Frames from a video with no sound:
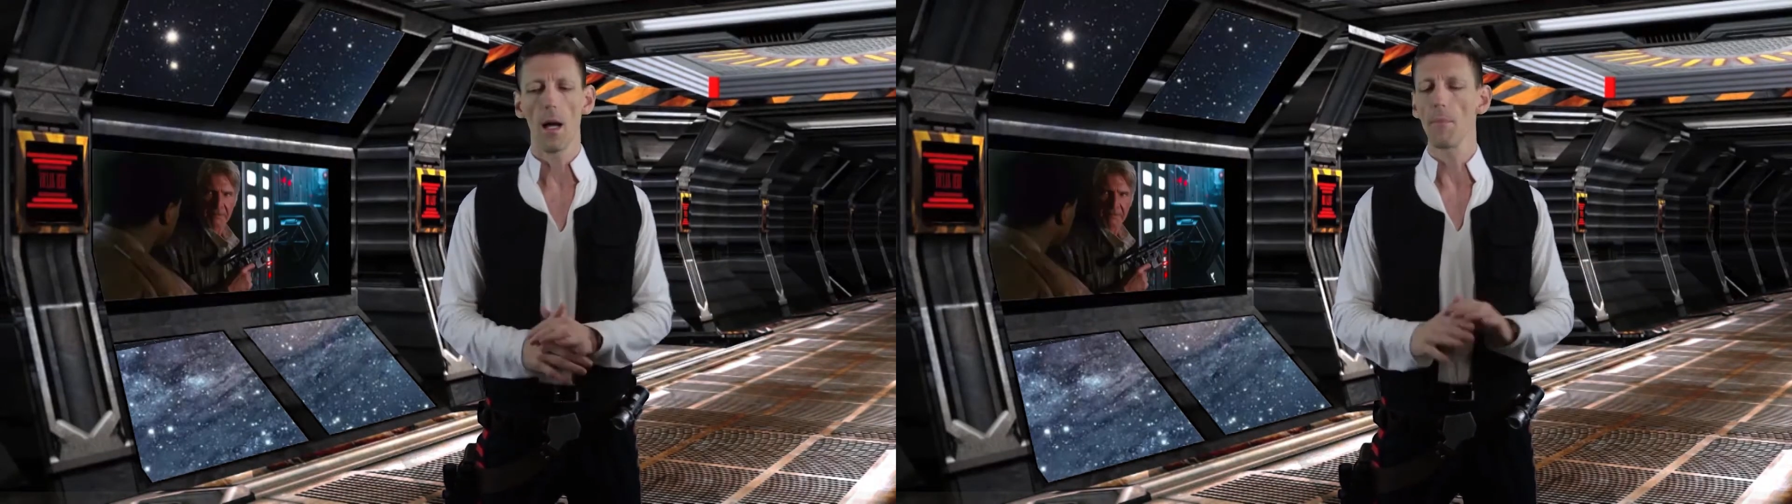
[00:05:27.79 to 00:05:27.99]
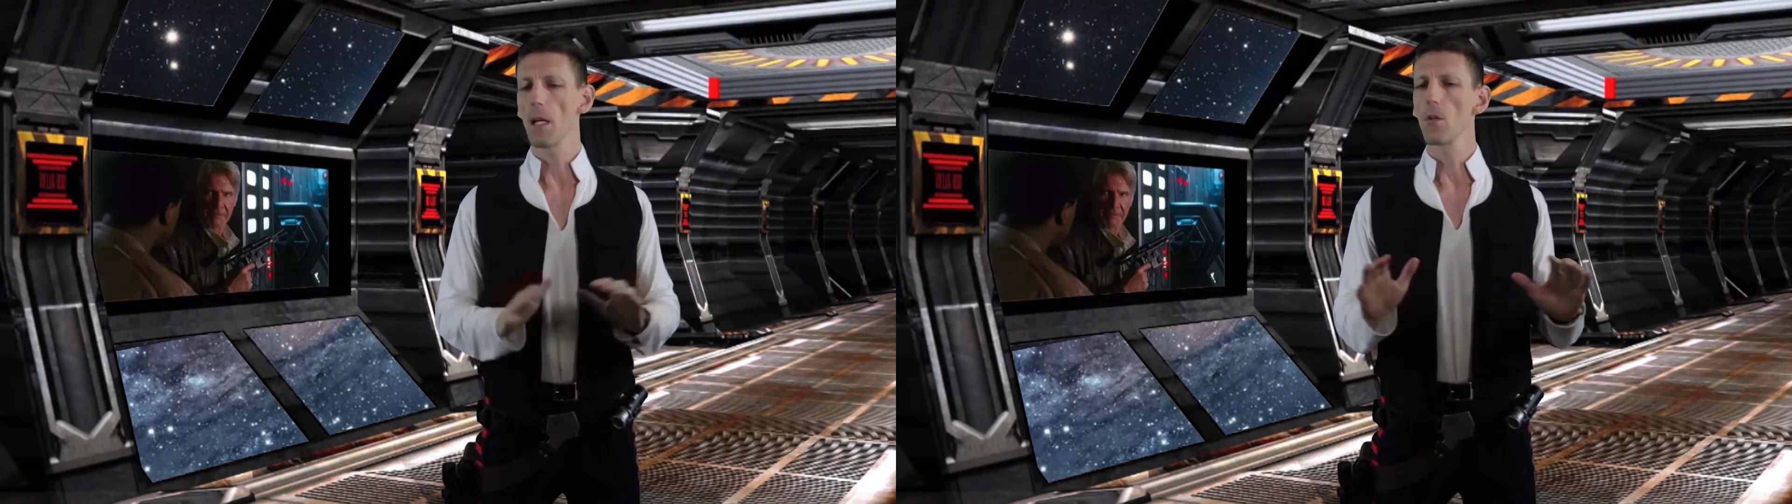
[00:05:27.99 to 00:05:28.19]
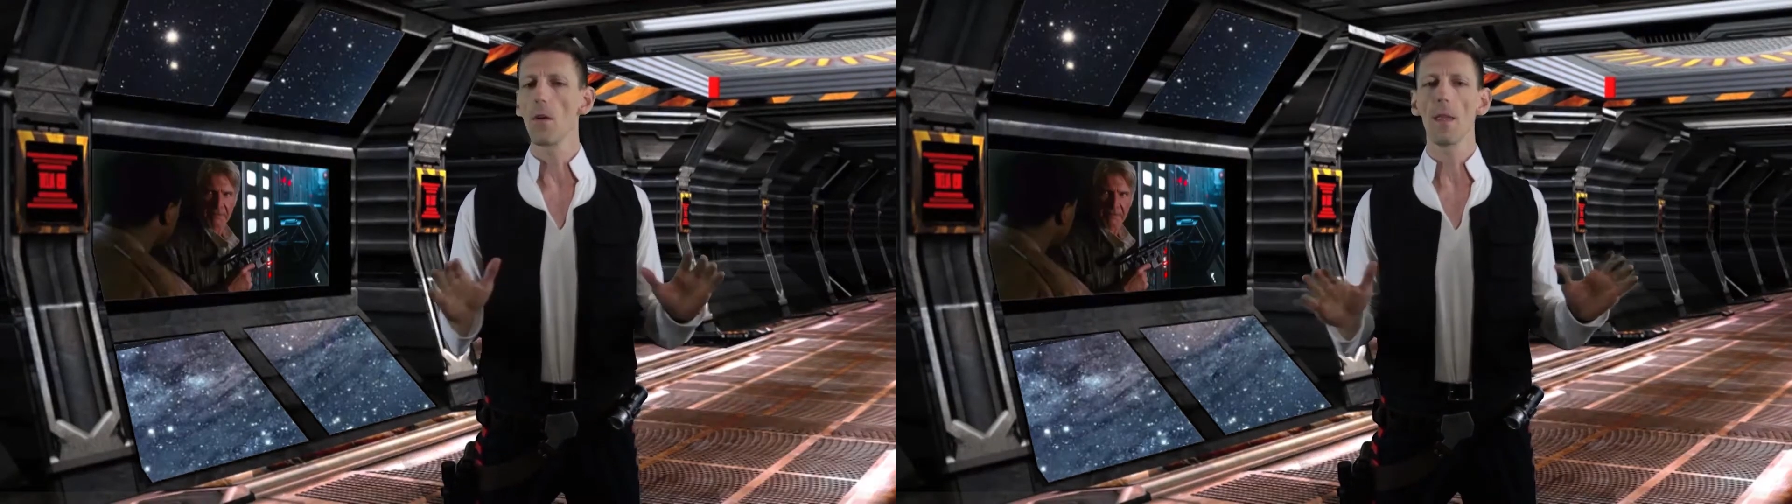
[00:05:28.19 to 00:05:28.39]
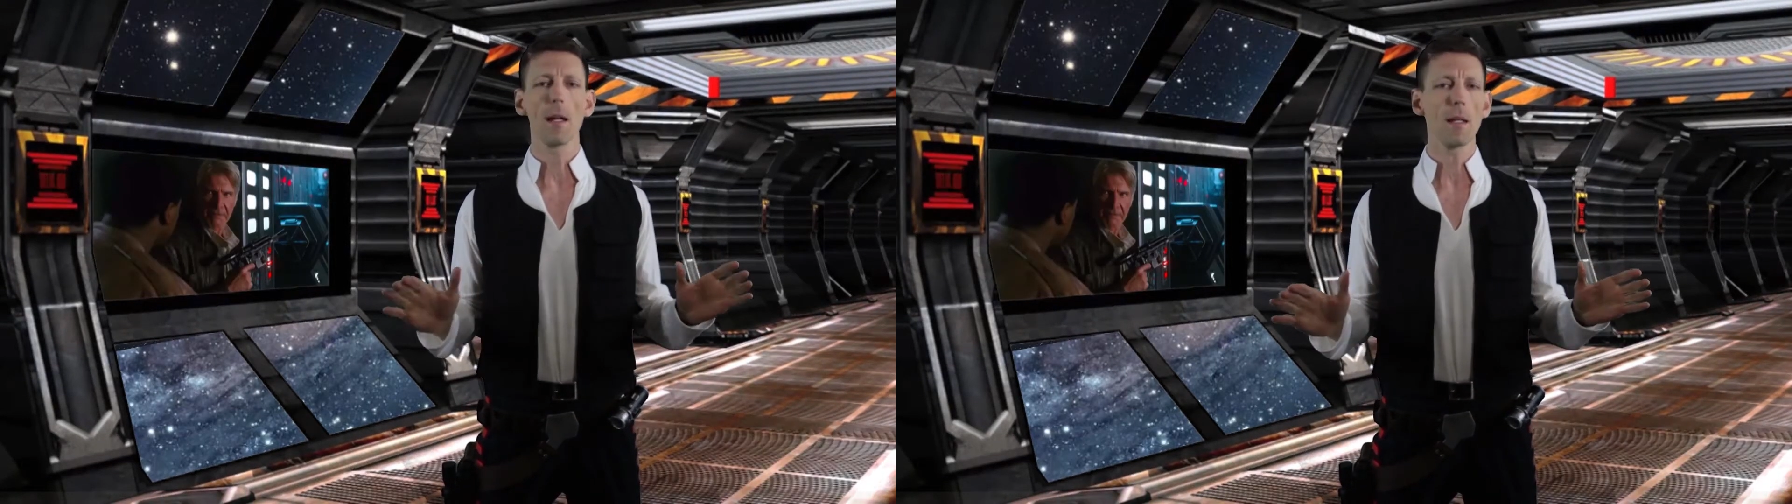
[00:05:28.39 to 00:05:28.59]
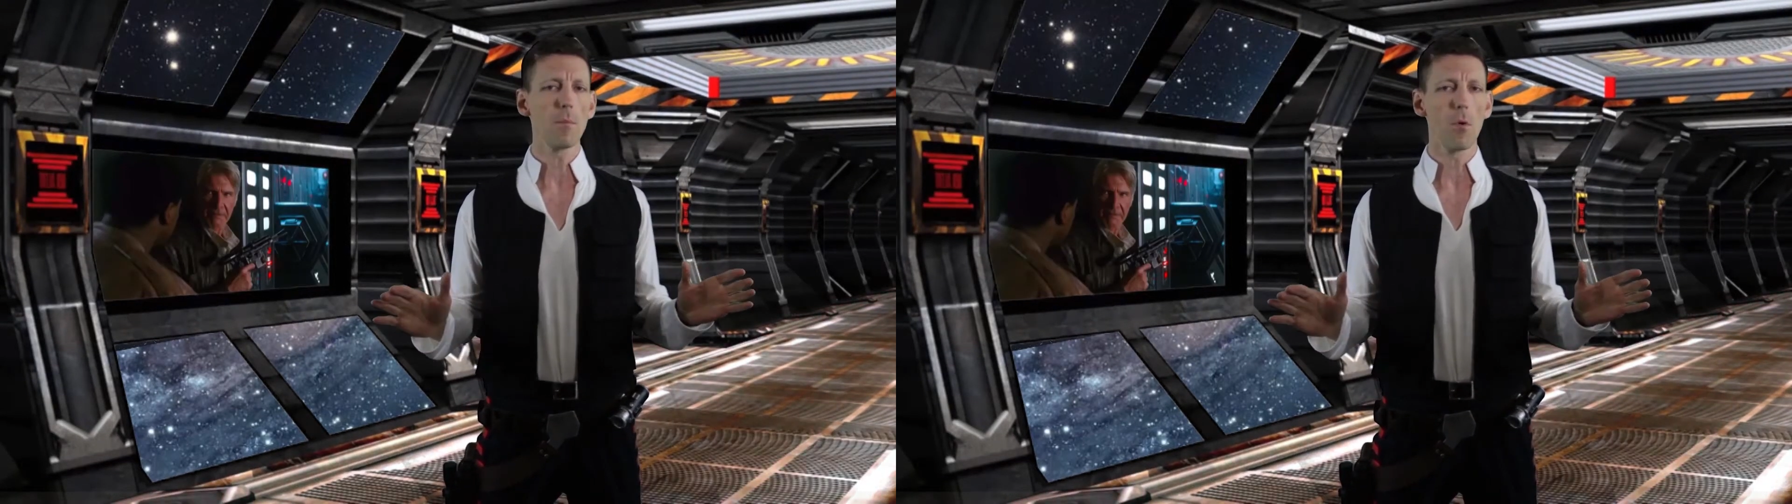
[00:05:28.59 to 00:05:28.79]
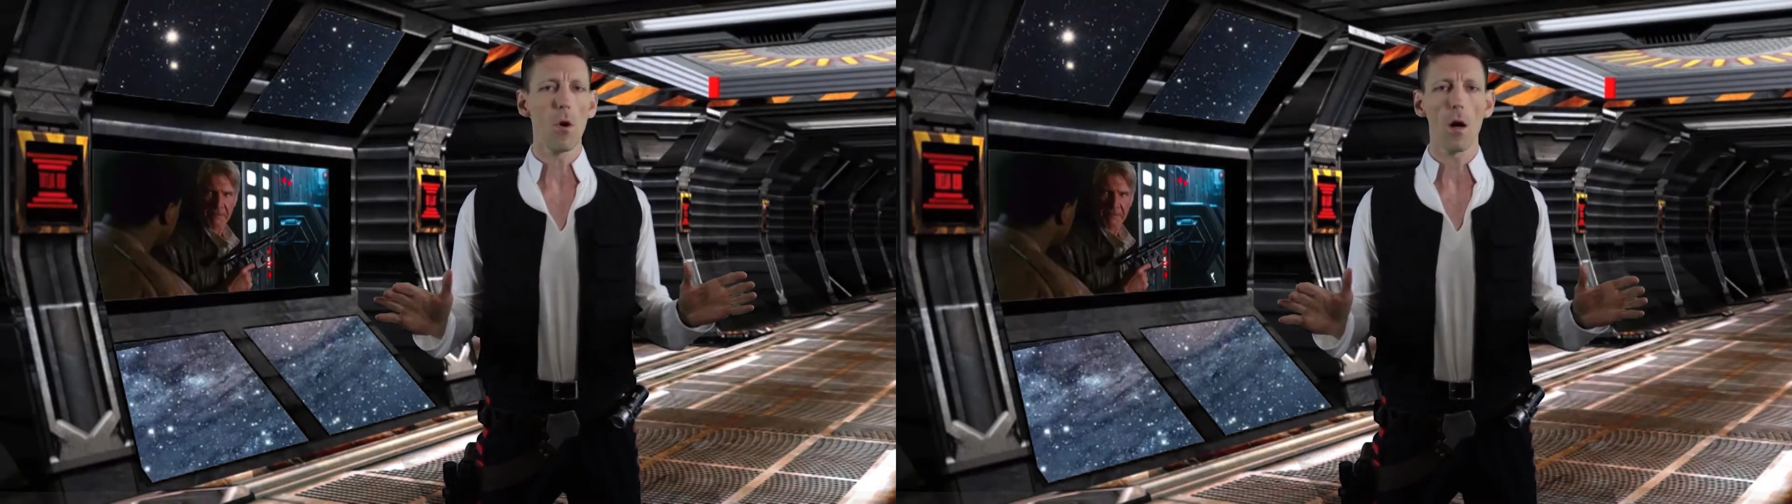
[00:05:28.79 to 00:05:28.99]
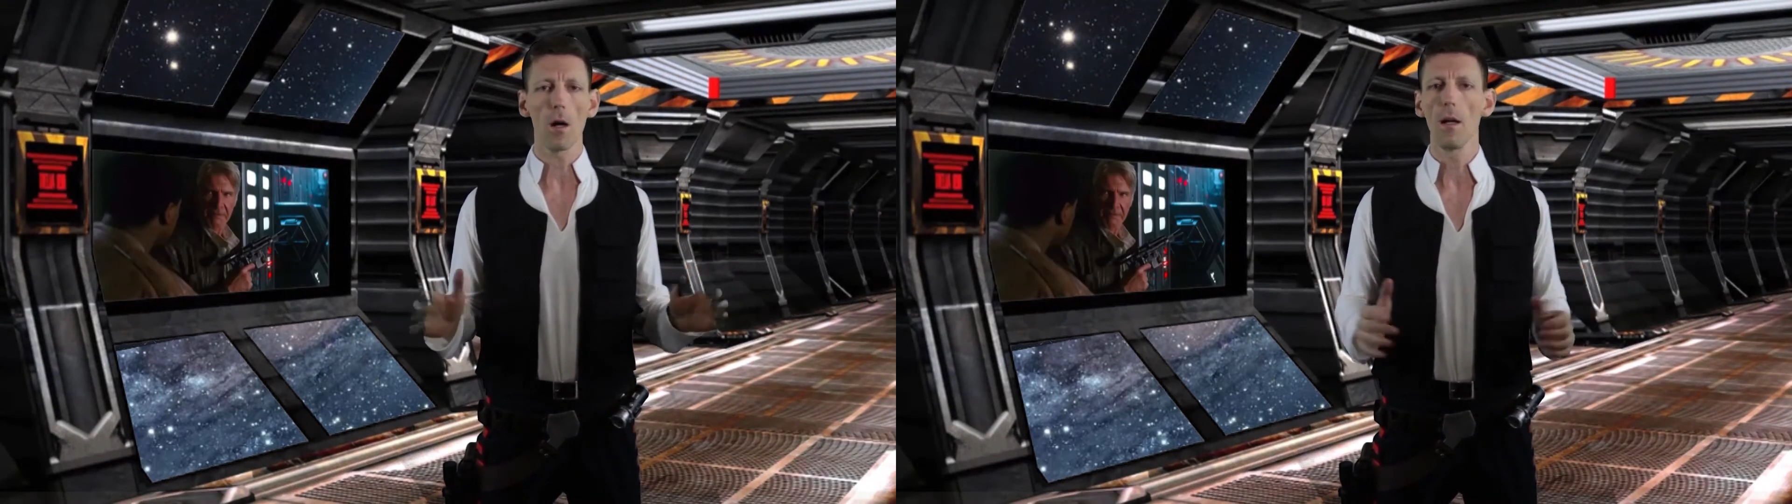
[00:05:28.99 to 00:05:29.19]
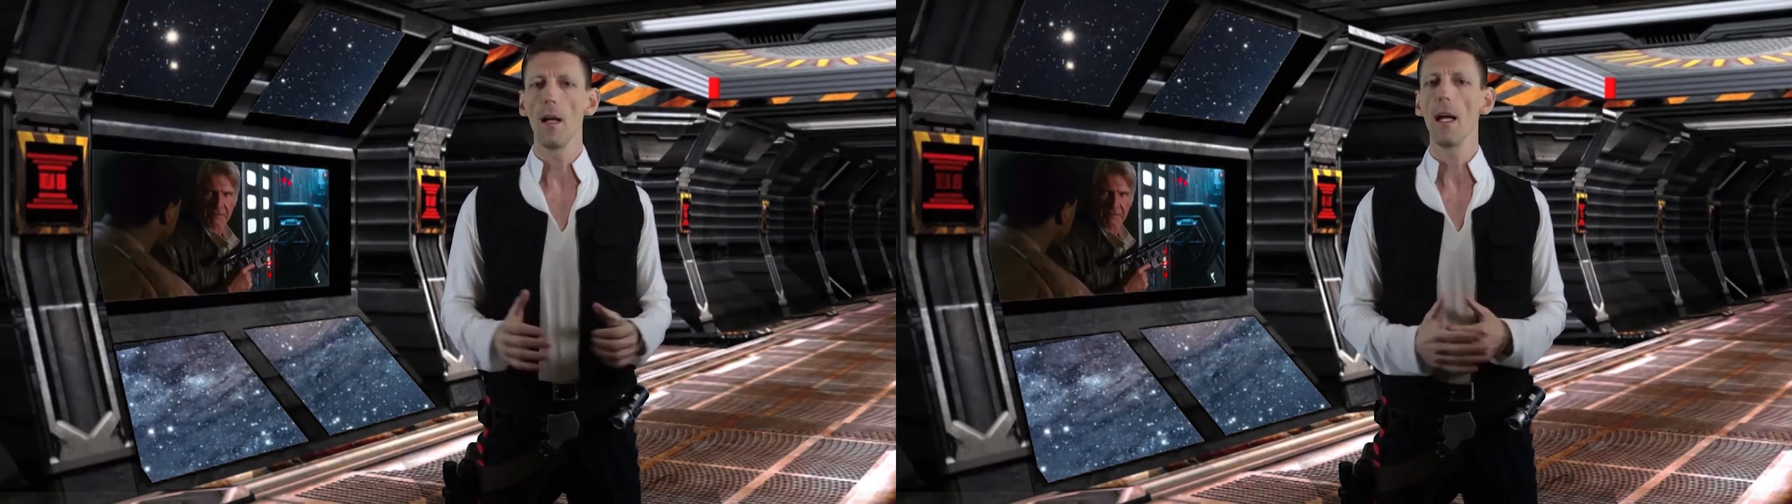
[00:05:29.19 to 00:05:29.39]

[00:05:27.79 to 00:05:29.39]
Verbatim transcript: I'm not doing that anymore.